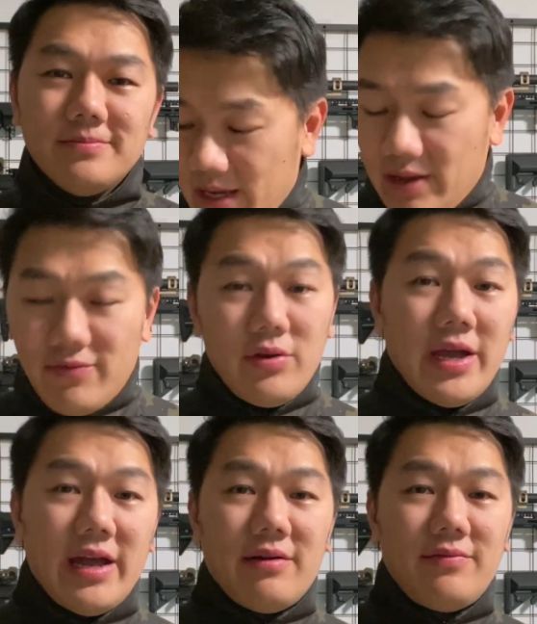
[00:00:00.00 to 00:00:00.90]
If you
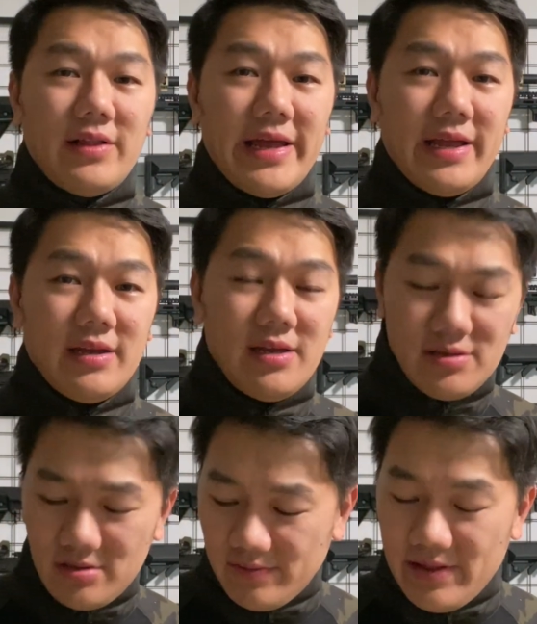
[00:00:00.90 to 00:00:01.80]
have like a,
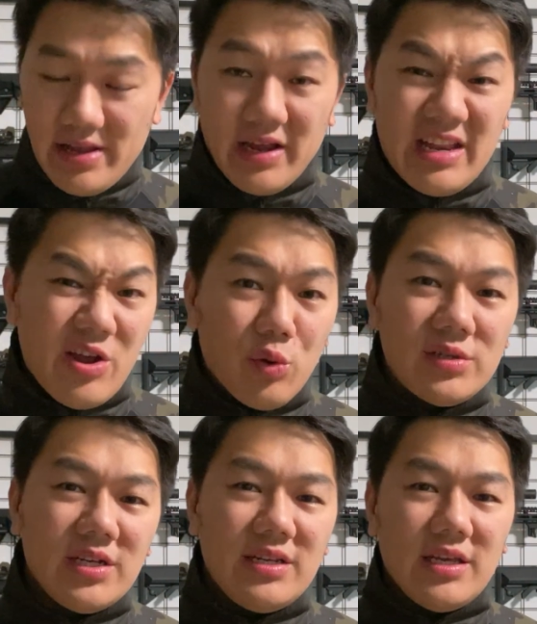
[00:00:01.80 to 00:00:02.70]
sort of like an
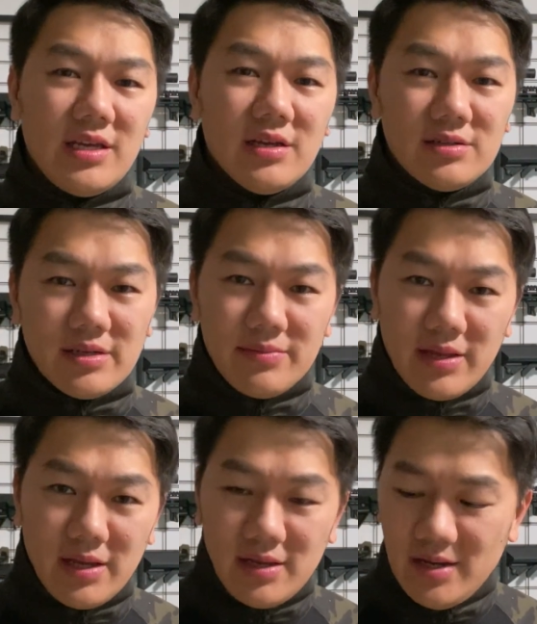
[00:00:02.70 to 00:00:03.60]
OCD or
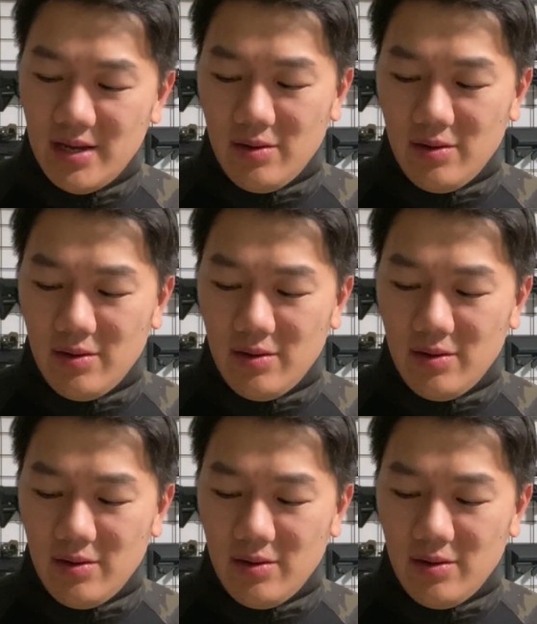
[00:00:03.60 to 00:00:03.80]
something,